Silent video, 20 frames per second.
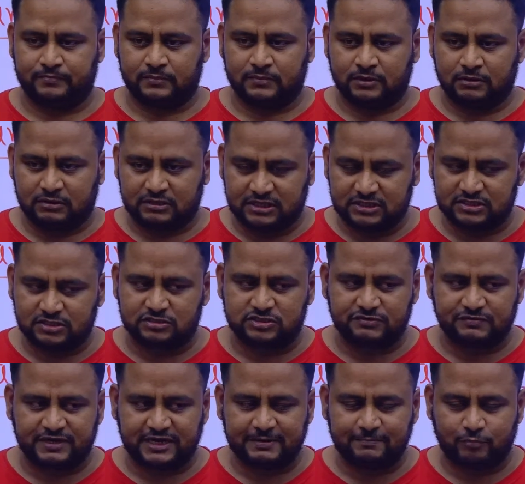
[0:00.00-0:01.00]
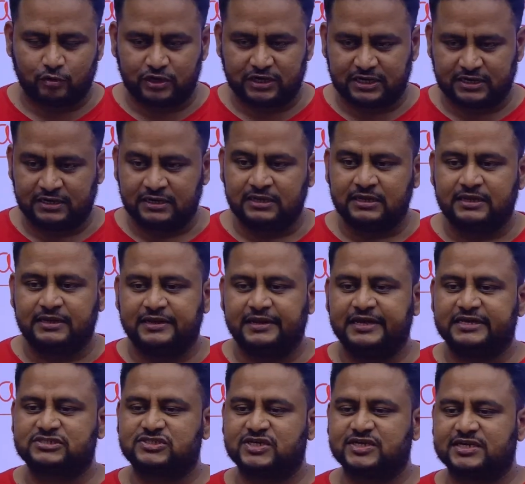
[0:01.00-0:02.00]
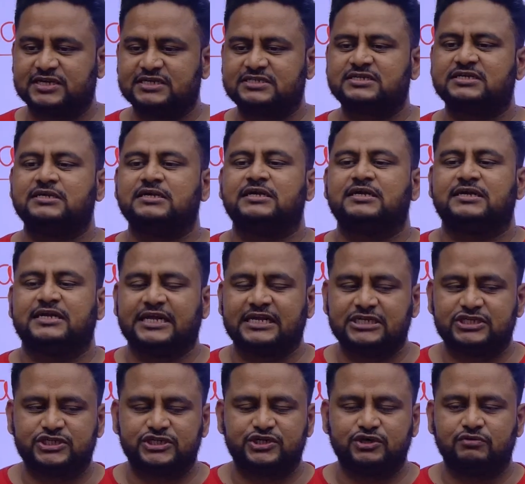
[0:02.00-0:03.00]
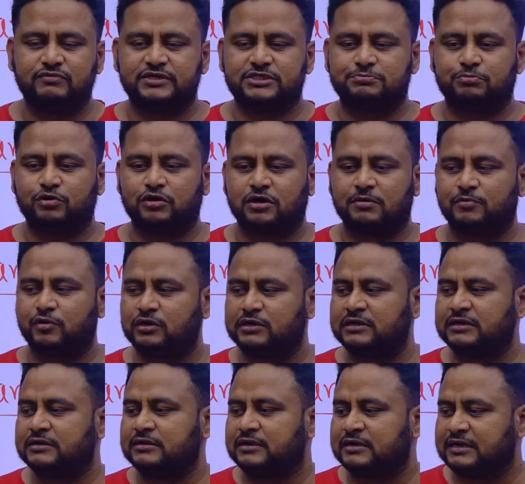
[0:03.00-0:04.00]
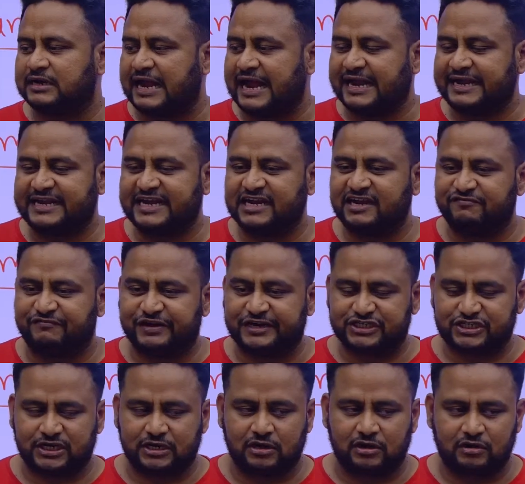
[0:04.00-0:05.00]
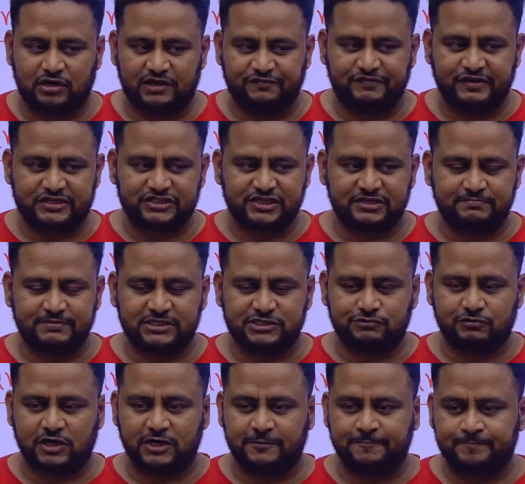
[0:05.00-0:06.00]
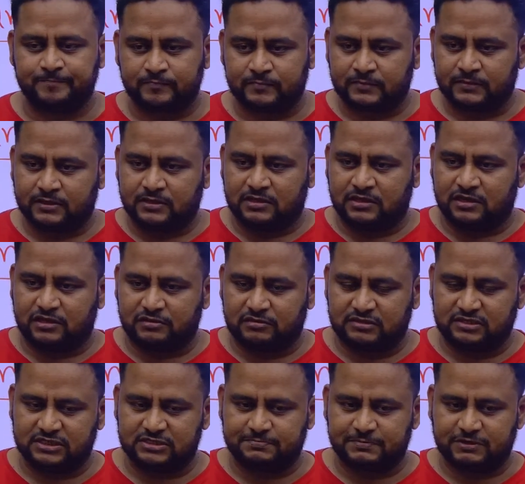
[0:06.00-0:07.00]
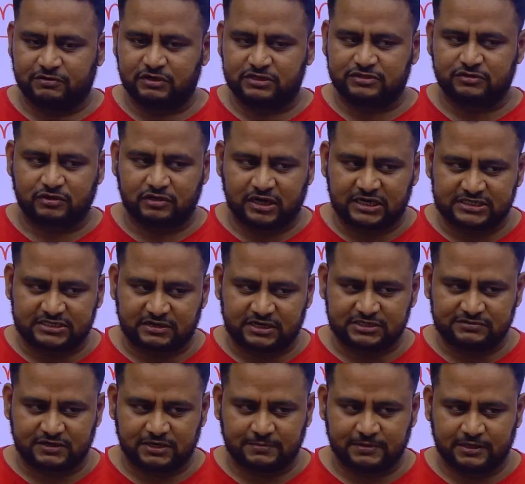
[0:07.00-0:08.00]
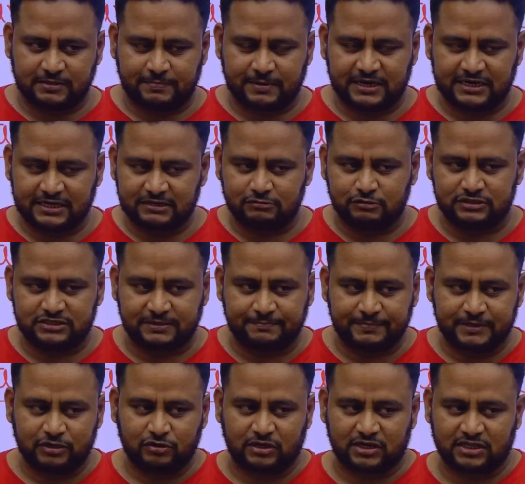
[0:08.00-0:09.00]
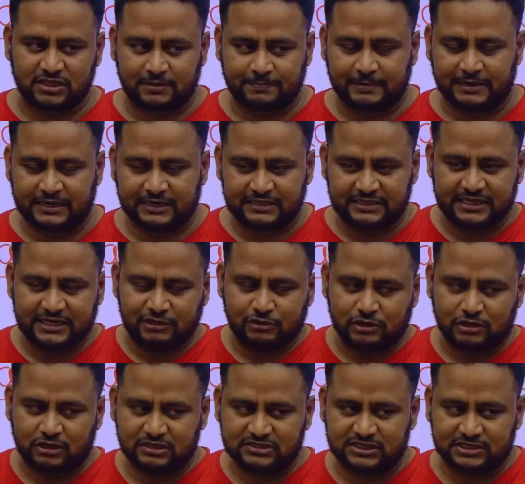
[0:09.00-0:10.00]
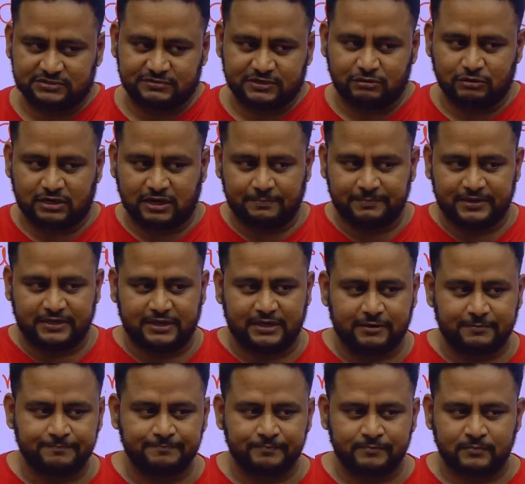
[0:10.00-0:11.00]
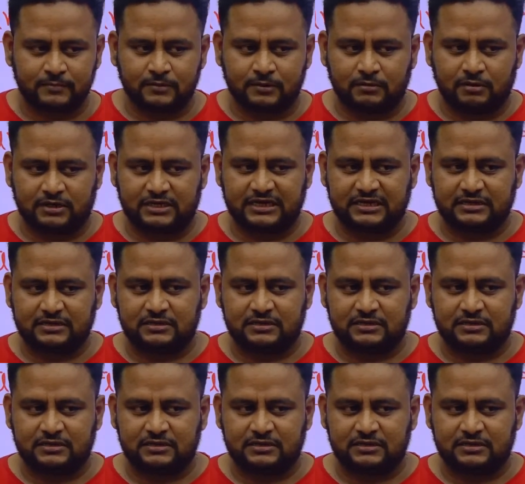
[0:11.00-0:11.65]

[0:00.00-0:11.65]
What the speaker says: This is also very important. Next thing is 10th schedule we spoke about anti-defection law. Defection means what? Just because you are not satisfied with the party, you will jump into another party. There you are not satisfied, you will come here. Okay,